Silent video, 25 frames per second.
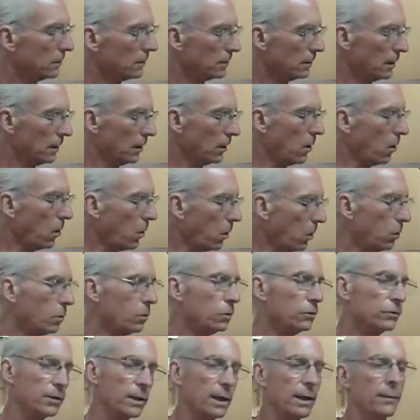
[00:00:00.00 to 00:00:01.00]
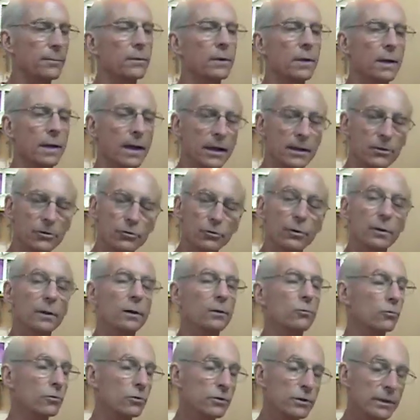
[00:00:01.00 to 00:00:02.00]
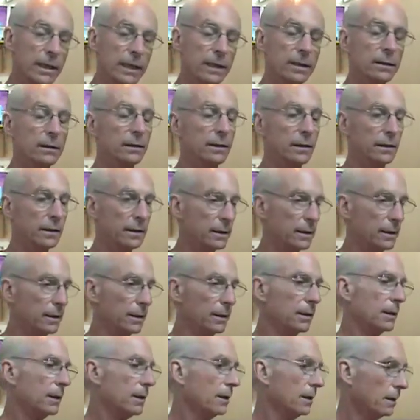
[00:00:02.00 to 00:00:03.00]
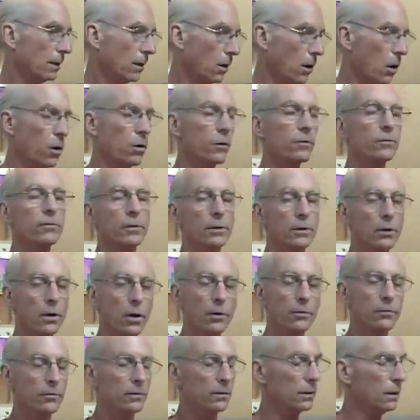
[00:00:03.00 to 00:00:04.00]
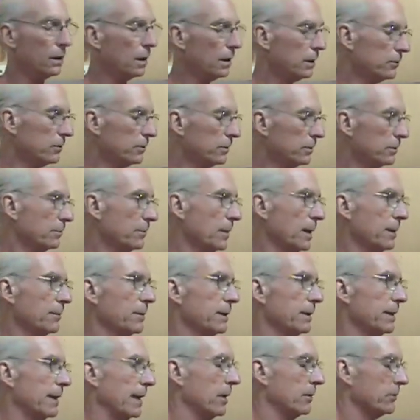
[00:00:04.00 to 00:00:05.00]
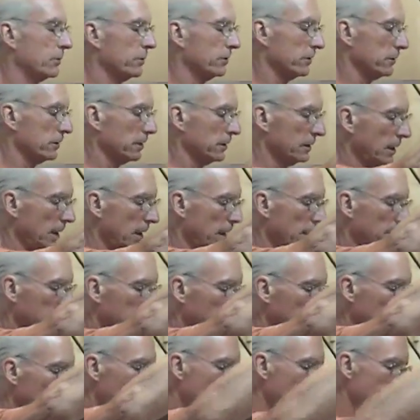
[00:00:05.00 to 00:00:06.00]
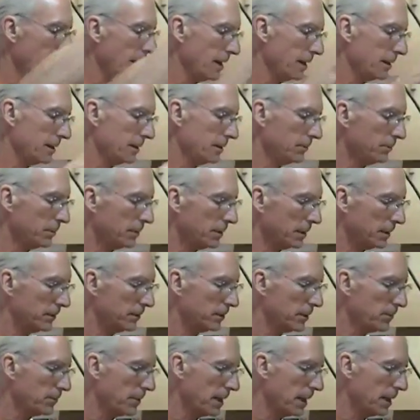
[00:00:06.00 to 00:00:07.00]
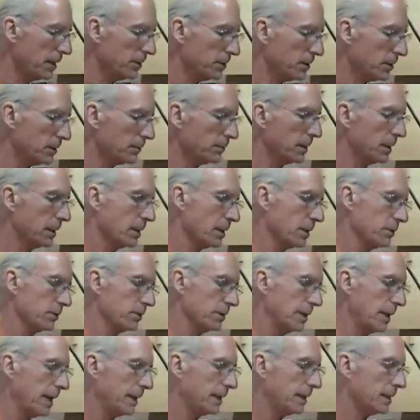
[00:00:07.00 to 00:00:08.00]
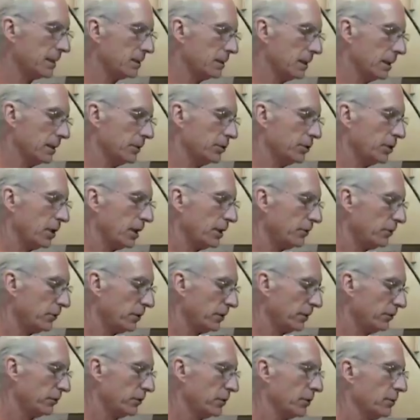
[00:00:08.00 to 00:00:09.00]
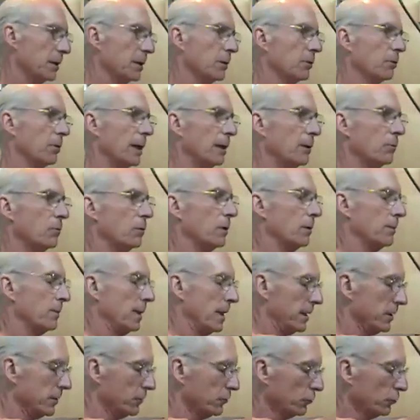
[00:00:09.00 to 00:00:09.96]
holes that I drill routinely over and over, hundreds, maybe thousands of times. It's amazing because I can adjust this to be right where my